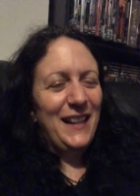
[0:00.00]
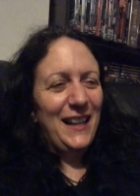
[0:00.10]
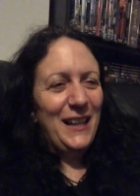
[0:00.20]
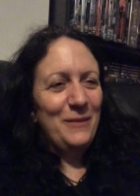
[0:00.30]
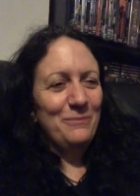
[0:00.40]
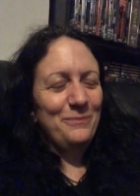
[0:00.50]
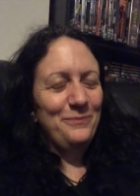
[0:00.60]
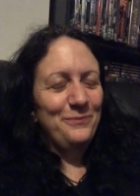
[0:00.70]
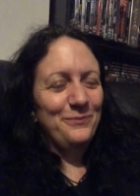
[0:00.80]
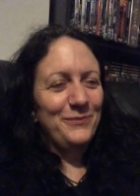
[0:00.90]
Um,
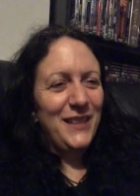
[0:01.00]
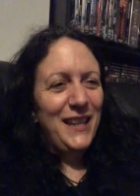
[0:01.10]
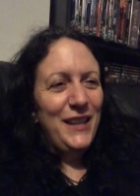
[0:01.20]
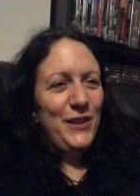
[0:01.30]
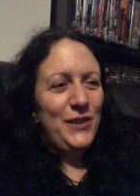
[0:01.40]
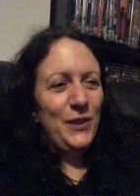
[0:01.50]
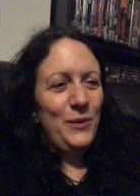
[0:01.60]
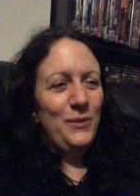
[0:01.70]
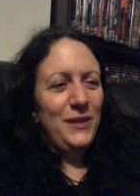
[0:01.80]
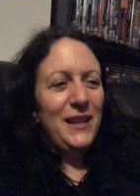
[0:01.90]

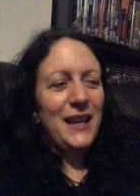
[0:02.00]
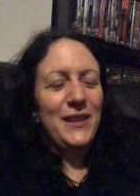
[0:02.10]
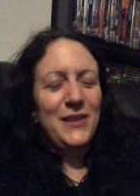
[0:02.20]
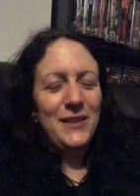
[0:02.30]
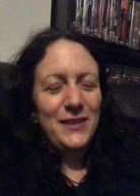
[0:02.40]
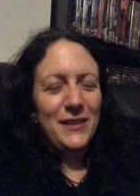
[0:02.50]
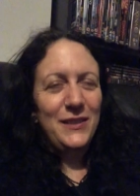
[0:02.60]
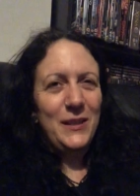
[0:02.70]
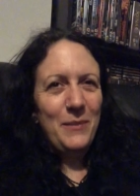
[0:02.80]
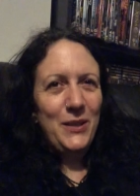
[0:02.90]
so yes,
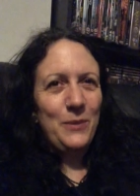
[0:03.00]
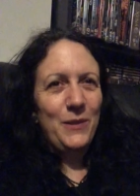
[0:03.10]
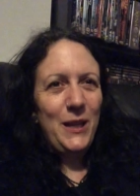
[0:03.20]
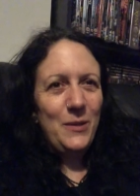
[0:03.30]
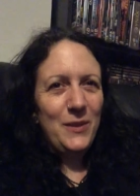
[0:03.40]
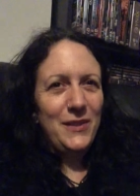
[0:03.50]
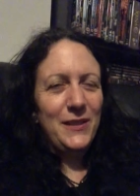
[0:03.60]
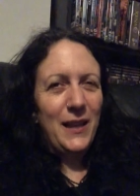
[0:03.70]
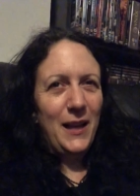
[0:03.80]
dementia patients.